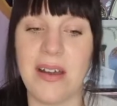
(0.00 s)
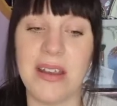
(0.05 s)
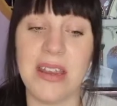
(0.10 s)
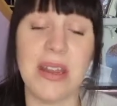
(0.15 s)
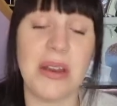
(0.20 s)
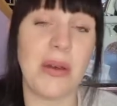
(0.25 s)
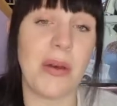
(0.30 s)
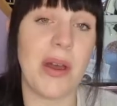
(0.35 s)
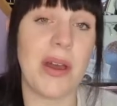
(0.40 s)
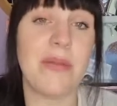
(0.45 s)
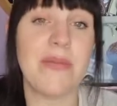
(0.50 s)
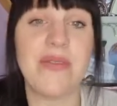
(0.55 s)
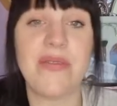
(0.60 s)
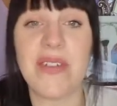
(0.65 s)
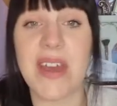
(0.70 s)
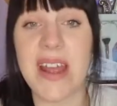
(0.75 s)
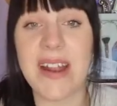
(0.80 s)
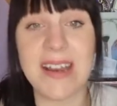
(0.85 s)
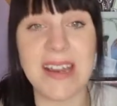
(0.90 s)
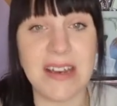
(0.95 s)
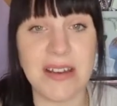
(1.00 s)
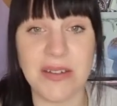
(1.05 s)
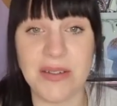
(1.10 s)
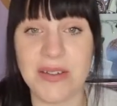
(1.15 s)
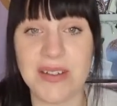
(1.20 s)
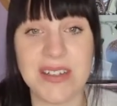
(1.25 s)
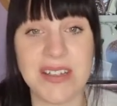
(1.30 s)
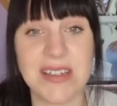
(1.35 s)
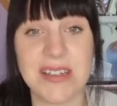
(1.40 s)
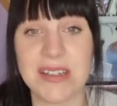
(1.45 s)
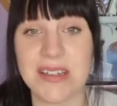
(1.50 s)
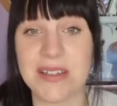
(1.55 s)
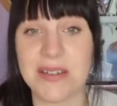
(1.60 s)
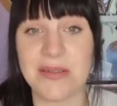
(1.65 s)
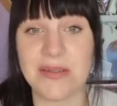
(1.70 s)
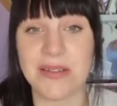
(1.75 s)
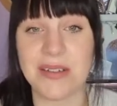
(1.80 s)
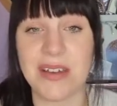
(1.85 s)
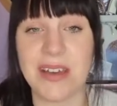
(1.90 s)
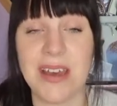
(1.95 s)
you know, I'm fairly new to
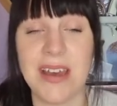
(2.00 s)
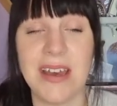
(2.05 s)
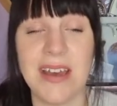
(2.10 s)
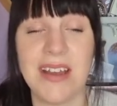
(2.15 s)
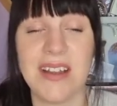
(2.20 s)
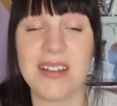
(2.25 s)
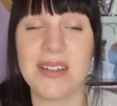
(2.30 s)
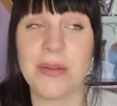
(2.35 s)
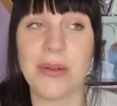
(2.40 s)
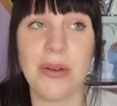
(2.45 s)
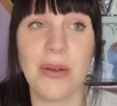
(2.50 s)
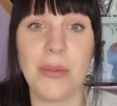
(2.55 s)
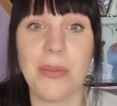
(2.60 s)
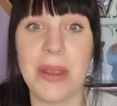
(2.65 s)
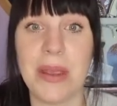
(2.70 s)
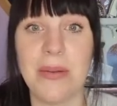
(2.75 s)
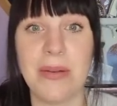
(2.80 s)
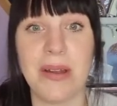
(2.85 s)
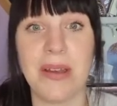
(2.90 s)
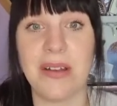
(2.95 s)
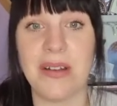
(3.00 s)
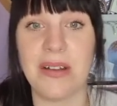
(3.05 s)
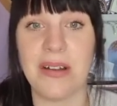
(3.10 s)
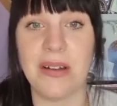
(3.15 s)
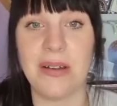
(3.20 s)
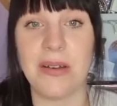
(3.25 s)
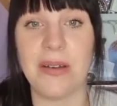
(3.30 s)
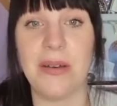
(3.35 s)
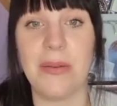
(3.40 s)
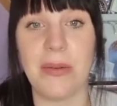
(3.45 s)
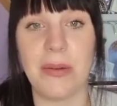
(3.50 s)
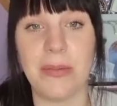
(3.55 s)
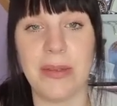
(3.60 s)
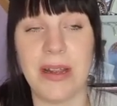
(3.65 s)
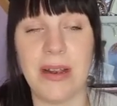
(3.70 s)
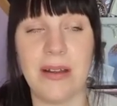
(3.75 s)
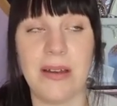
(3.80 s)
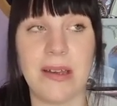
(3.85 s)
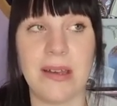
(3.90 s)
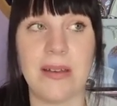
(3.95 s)
TikTok. So a lot of people are going to look at them and be
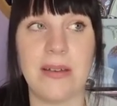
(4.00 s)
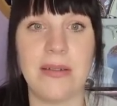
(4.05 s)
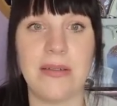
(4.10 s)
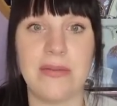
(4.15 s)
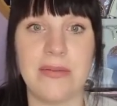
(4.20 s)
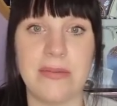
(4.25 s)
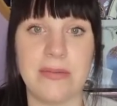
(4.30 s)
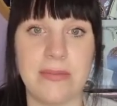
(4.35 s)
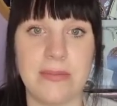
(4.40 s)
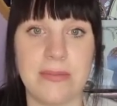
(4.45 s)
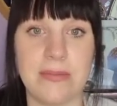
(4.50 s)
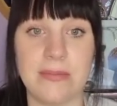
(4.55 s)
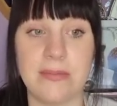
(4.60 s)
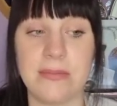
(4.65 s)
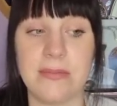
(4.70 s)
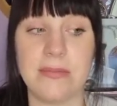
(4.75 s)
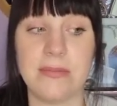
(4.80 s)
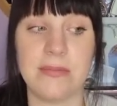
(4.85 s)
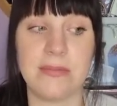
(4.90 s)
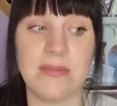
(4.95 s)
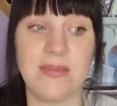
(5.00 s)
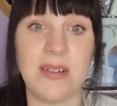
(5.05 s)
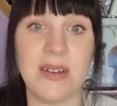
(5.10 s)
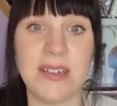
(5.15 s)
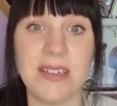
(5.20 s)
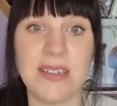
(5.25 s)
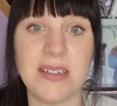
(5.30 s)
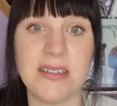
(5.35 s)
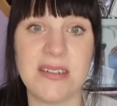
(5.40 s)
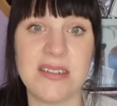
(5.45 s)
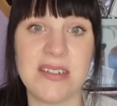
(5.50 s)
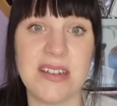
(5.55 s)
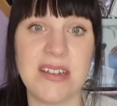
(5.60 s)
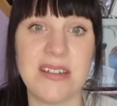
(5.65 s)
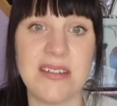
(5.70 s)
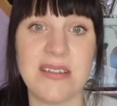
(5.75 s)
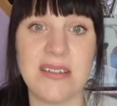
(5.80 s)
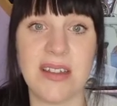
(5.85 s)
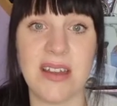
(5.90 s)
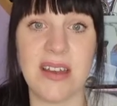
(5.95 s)
like, why did she
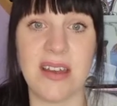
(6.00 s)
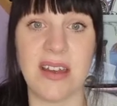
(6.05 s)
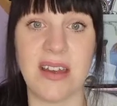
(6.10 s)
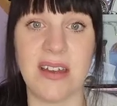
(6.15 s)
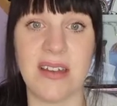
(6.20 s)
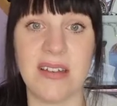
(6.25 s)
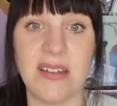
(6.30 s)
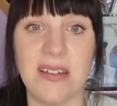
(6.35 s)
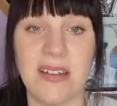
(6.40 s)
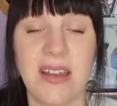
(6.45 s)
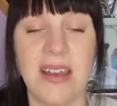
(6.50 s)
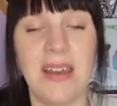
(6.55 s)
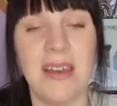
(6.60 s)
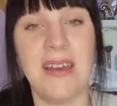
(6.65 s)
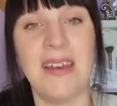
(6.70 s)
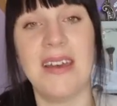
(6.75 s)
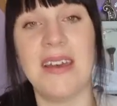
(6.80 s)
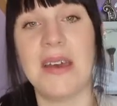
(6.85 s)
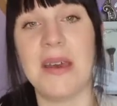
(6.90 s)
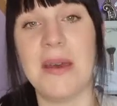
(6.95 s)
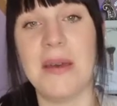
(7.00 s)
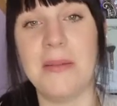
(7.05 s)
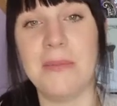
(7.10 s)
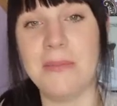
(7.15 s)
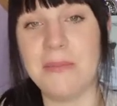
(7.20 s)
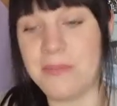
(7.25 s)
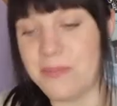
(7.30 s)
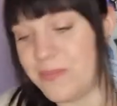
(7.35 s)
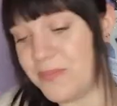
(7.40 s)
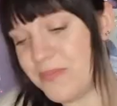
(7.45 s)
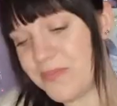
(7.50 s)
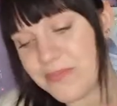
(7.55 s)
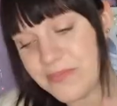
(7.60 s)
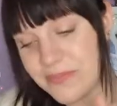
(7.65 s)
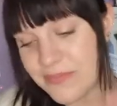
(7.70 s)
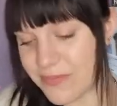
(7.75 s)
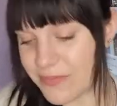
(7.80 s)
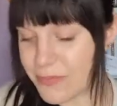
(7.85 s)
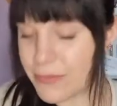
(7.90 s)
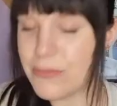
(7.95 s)
do that?
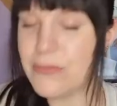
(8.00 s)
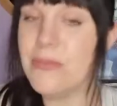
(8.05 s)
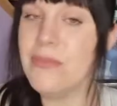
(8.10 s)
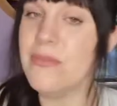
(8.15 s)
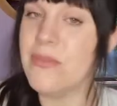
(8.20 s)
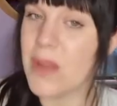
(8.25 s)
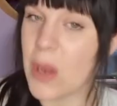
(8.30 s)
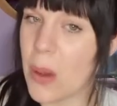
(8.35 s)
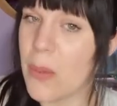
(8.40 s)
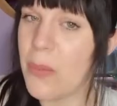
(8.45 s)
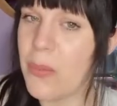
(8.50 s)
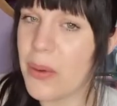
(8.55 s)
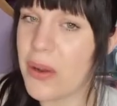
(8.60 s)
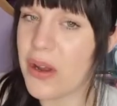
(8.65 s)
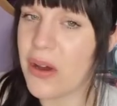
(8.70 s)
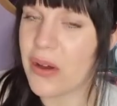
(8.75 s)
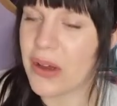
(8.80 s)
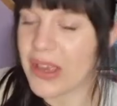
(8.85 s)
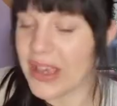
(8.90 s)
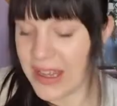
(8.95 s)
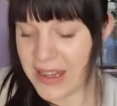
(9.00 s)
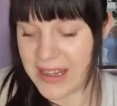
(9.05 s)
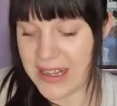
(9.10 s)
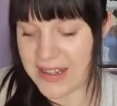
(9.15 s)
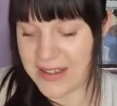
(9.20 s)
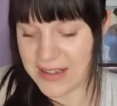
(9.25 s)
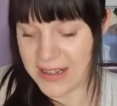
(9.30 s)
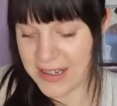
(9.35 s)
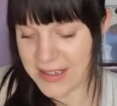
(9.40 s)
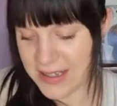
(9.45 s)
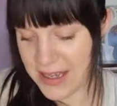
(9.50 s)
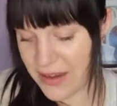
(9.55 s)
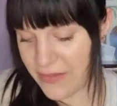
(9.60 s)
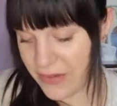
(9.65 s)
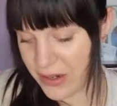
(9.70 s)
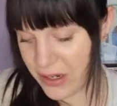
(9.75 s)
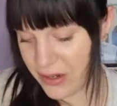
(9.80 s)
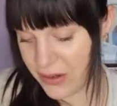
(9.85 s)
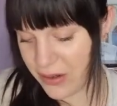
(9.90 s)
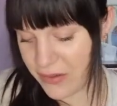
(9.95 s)
But I'll get there. So let's have a
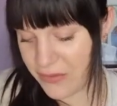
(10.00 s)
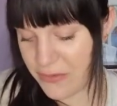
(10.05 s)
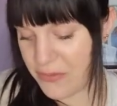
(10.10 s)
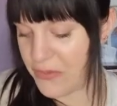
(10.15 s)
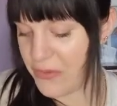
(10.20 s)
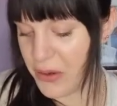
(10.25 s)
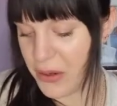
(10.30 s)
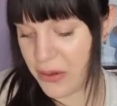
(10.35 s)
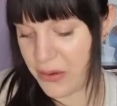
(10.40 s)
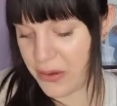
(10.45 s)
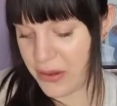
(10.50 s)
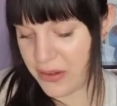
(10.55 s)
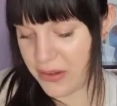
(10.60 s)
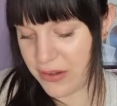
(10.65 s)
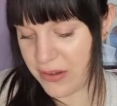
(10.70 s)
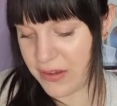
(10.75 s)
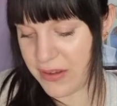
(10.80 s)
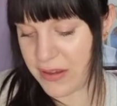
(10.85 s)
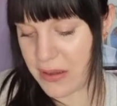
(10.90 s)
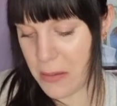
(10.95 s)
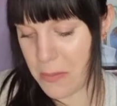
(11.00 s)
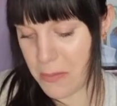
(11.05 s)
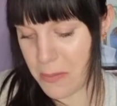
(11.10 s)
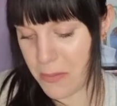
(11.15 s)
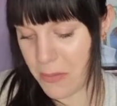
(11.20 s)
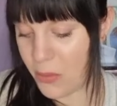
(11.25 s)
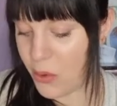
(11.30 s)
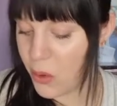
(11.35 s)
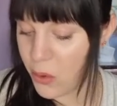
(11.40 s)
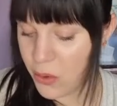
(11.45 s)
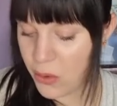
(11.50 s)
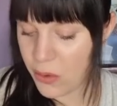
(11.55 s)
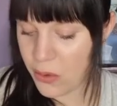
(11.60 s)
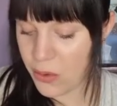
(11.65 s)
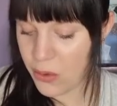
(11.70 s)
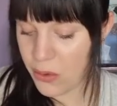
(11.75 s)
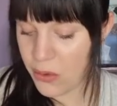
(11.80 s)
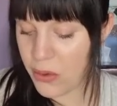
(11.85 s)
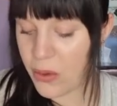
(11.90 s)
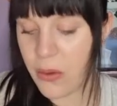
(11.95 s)
look through at some
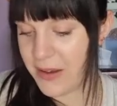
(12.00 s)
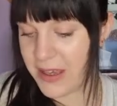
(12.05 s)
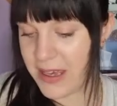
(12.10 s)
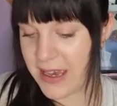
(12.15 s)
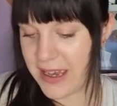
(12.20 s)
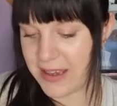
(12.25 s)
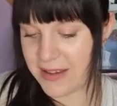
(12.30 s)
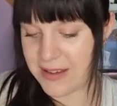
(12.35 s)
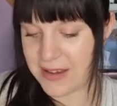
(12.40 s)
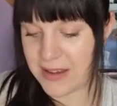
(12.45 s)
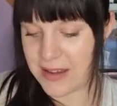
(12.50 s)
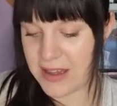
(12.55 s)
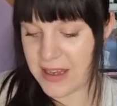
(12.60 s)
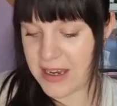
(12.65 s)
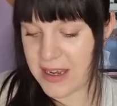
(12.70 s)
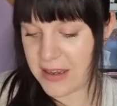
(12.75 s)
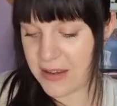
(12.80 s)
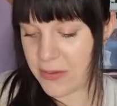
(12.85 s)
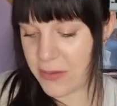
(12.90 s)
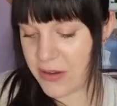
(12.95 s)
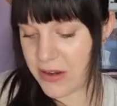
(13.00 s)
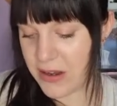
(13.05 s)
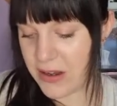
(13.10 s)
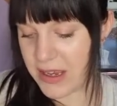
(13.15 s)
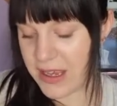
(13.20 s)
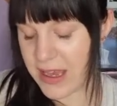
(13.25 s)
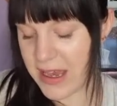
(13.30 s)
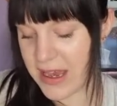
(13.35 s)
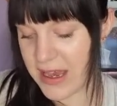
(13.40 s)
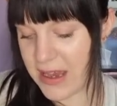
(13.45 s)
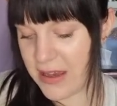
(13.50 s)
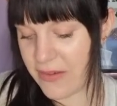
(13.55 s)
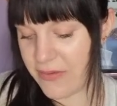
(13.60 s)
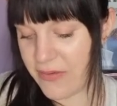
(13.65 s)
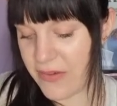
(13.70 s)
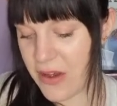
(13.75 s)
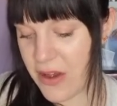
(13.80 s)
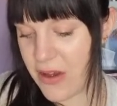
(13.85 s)
more. Okay, so the next one I have,